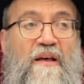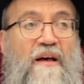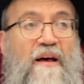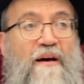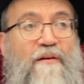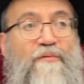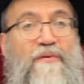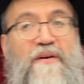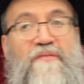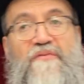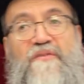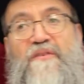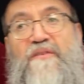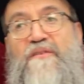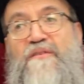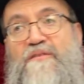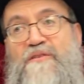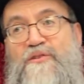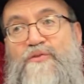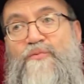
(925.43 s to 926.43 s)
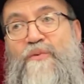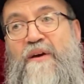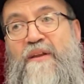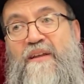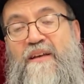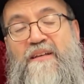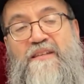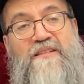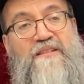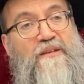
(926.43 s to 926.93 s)
However, there is one
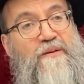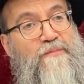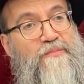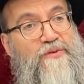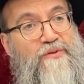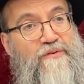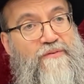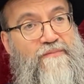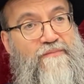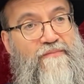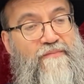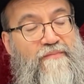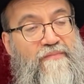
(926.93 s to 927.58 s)
exception.